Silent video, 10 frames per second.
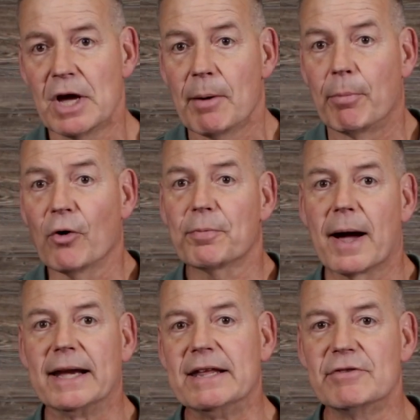Both
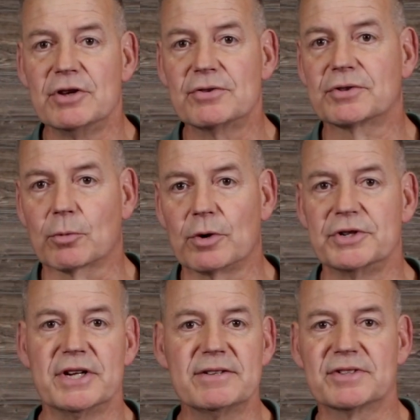might even use the word
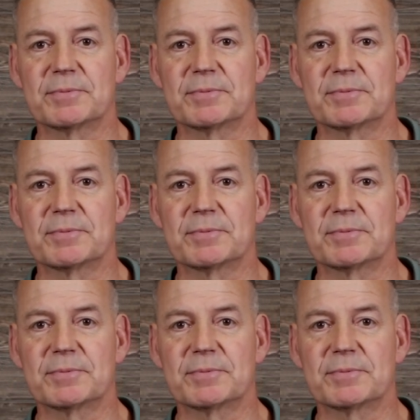Jesus,